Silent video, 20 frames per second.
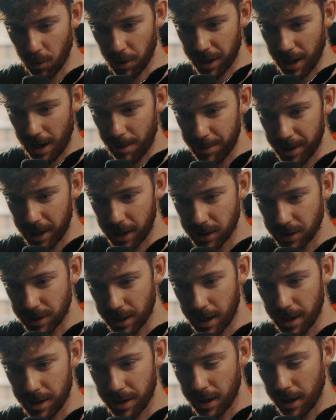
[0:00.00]
with that being
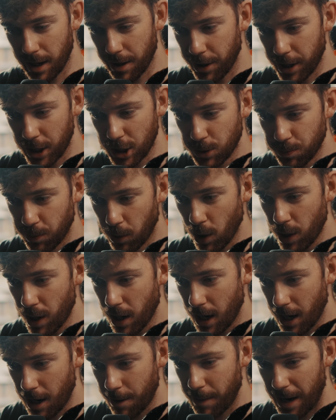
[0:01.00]
said, at this point,
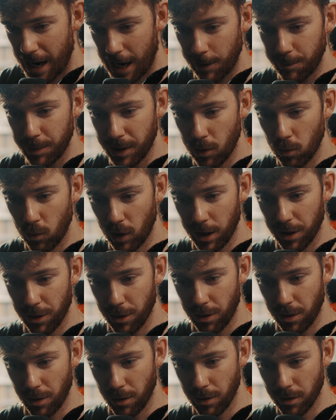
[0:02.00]
I am happy
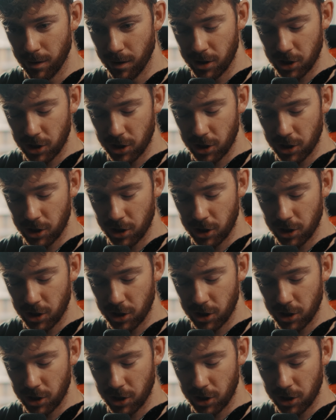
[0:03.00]
with the